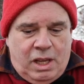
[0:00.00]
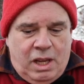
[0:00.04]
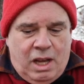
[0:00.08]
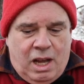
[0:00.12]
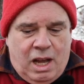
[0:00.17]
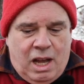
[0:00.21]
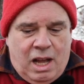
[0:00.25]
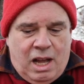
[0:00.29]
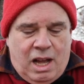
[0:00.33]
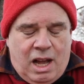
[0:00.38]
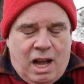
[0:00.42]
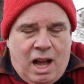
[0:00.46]

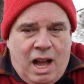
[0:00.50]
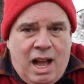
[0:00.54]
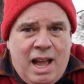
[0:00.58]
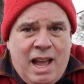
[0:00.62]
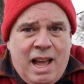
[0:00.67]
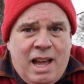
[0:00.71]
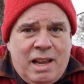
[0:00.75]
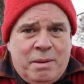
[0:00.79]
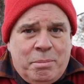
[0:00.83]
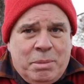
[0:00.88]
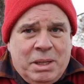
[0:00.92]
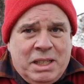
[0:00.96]
I
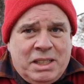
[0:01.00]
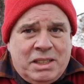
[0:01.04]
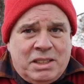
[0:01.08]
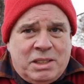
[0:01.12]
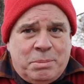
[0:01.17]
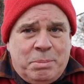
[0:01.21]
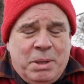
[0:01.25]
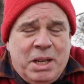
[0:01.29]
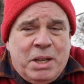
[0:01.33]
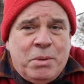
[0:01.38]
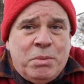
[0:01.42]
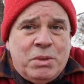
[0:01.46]
had been
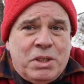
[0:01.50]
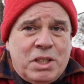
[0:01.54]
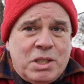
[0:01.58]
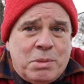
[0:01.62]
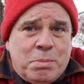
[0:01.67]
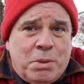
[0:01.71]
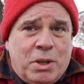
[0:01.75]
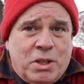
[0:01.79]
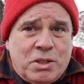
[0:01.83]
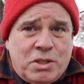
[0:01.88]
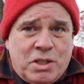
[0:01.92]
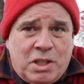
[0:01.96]
speaking with this
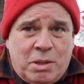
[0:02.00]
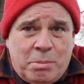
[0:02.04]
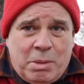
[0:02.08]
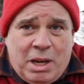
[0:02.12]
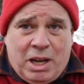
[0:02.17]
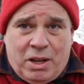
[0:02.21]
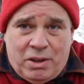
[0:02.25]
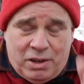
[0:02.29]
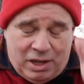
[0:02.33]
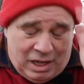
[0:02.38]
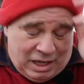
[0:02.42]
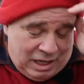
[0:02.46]
person
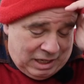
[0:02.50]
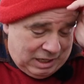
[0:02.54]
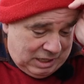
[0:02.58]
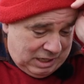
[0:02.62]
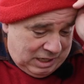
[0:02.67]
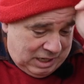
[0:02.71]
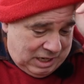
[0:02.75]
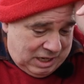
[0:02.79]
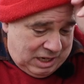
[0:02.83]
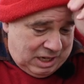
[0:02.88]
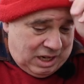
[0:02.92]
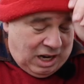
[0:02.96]
about
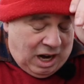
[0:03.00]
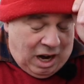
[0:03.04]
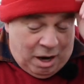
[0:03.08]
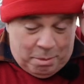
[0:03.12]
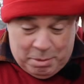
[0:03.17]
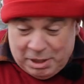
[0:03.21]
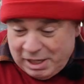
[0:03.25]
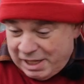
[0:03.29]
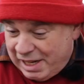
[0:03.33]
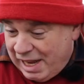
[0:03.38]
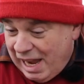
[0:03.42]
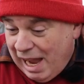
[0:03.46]

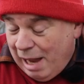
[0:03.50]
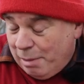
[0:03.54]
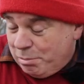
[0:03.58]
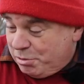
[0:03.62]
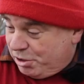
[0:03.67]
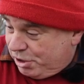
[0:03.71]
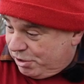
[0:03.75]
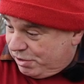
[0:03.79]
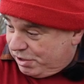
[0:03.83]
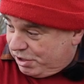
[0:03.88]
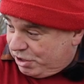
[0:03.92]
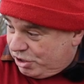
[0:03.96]
carbon
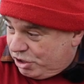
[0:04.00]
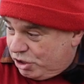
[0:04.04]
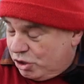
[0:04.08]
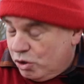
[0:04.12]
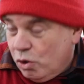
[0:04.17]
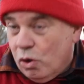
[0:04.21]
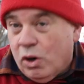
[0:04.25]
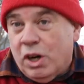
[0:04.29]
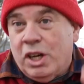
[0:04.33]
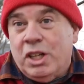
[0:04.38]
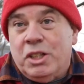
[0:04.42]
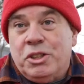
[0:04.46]
capture and
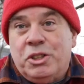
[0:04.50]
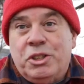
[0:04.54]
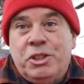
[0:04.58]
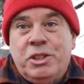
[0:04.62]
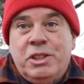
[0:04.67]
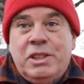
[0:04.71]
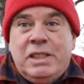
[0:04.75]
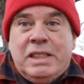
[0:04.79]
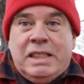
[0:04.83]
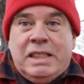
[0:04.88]
storage,